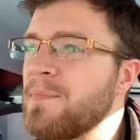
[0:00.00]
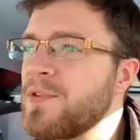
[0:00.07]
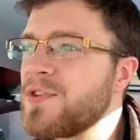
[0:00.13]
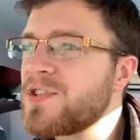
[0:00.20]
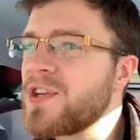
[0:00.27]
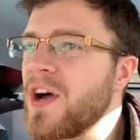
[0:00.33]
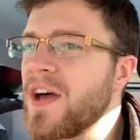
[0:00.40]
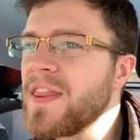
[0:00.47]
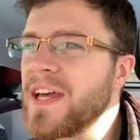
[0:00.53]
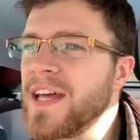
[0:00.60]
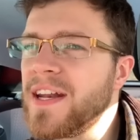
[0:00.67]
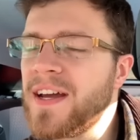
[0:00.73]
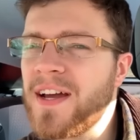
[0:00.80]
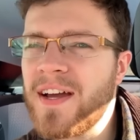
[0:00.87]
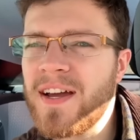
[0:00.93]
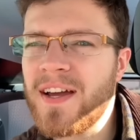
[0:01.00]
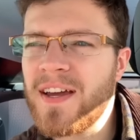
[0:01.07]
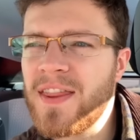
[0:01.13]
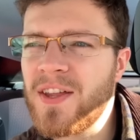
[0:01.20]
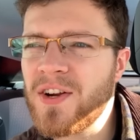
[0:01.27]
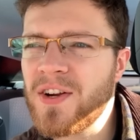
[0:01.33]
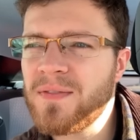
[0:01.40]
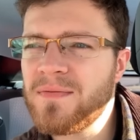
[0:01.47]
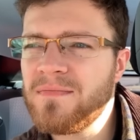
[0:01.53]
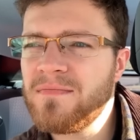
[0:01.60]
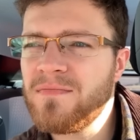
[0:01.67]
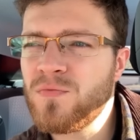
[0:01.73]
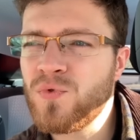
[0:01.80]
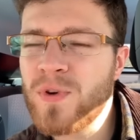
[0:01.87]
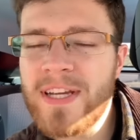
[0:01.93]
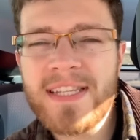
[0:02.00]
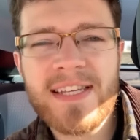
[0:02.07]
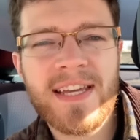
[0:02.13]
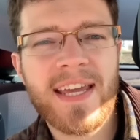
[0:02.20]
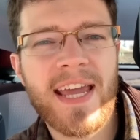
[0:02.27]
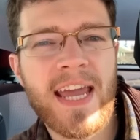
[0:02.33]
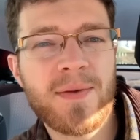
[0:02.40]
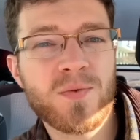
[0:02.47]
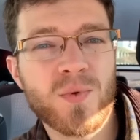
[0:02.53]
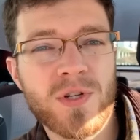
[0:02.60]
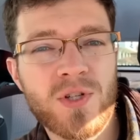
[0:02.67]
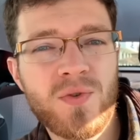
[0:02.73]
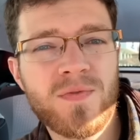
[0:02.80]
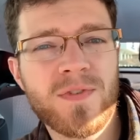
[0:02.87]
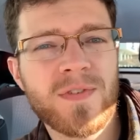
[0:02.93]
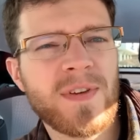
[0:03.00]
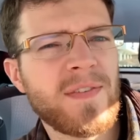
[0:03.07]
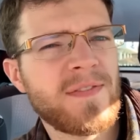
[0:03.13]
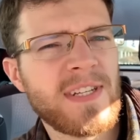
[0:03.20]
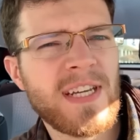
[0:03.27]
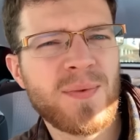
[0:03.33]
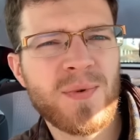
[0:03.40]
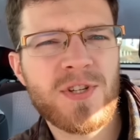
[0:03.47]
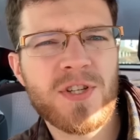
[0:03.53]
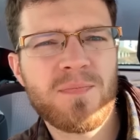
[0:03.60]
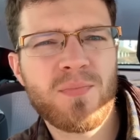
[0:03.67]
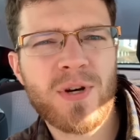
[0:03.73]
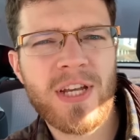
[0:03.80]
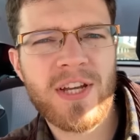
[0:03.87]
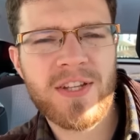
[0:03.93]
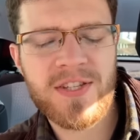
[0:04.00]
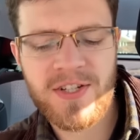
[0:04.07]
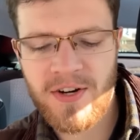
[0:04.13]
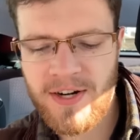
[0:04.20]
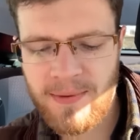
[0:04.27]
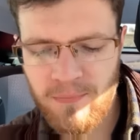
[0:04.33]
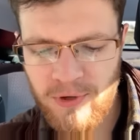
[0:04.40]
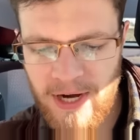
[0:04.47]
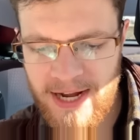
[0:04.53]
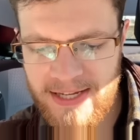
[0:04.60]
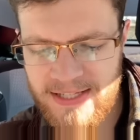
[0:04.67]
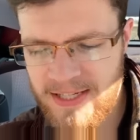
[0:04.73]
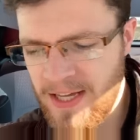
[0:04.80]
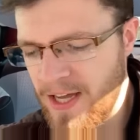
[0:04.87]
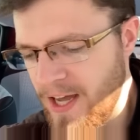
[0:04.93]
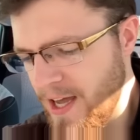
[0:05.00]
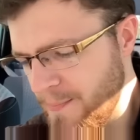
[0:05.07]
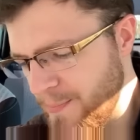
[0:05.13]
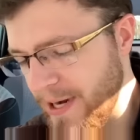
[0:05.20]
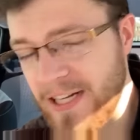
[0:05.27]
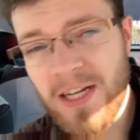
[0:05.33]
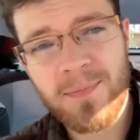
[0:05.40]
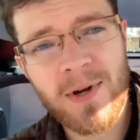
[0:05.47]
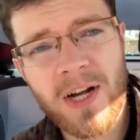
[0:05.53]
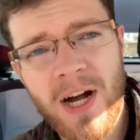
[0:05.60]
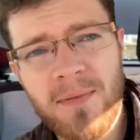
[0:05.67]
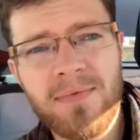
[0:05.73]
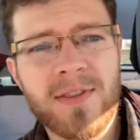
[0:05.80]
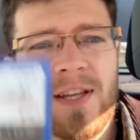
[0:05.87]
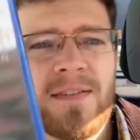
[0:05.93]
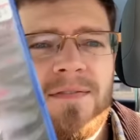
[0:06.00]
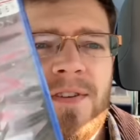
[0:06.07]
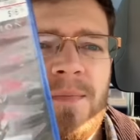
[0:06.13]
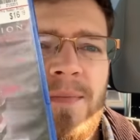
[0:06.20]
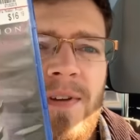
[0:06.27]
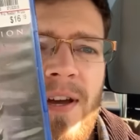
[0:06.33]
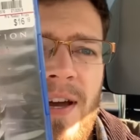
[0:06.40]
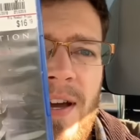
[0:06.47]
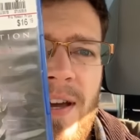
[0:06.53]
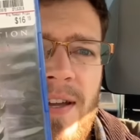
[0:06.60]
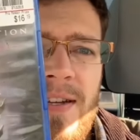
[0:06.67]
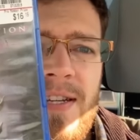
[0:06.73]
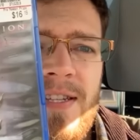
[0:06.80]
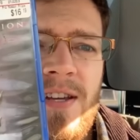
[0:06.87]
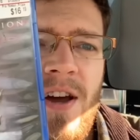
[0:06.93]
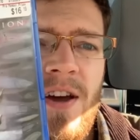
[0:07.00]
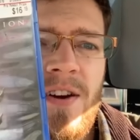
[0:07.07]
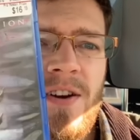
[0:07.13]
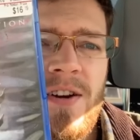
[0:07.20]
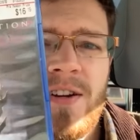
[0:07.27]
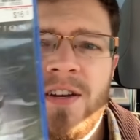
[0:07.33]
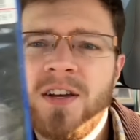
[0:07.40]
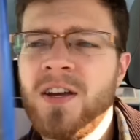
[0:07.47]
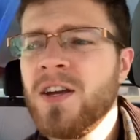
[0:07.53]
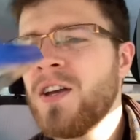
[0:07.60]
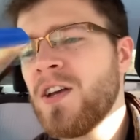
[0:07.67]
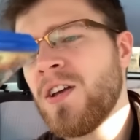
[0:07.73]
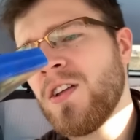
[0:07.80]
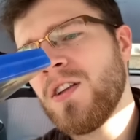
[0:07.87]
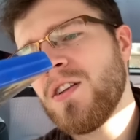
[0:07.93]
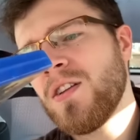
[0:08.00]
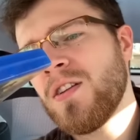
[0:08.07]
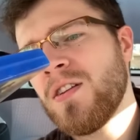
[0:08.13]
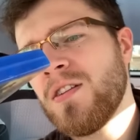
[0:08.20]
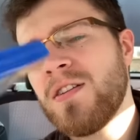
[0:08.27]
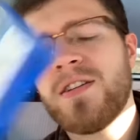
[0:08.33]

be able to buy more collections. Recent games were two for 15, which is pretty good starting price. Picked up a couple of them, uh, Dishonored. Look at this,